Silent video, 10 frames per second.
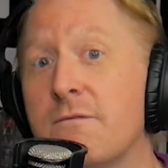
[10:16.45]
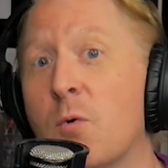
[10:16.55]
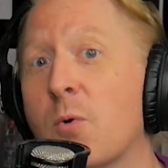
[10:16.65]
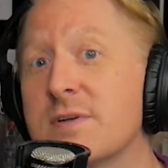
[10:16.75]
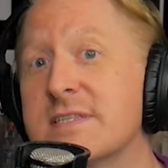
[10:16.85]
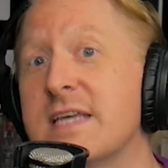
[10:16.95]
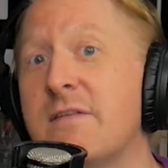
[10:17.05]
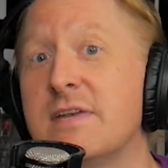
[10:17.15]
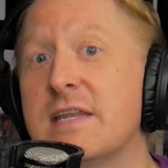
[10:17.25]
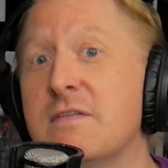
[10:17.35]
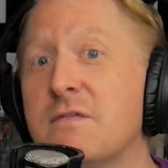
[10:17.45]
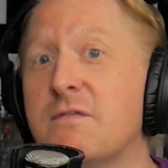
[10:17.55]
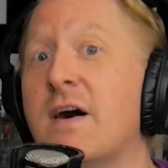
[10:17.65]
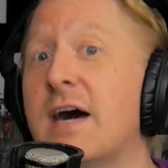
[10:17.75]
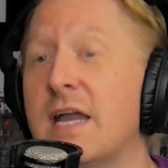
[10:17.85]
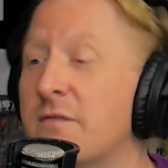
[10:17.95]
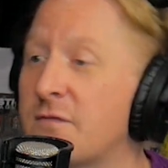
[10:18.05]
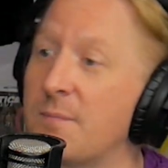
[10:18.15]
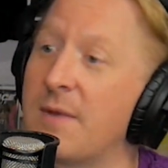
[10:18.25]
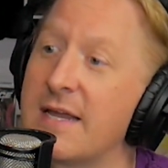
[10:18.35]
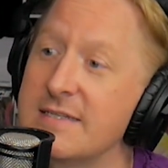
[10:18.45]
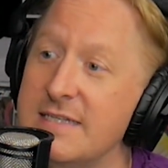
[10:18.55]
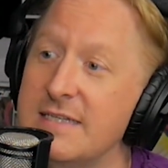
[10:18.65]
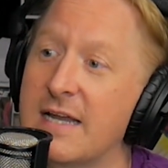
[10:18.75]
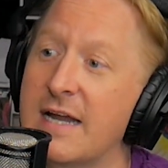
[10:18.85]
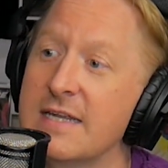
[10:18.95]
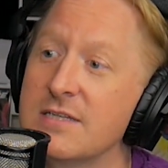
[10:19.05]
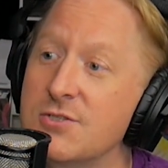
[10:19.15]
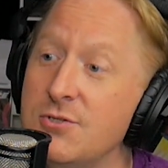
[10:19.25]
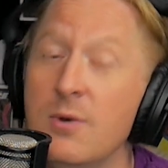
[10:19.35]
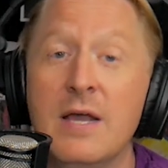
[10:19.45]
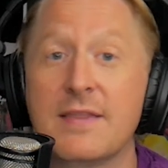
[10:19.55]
475 from 1992.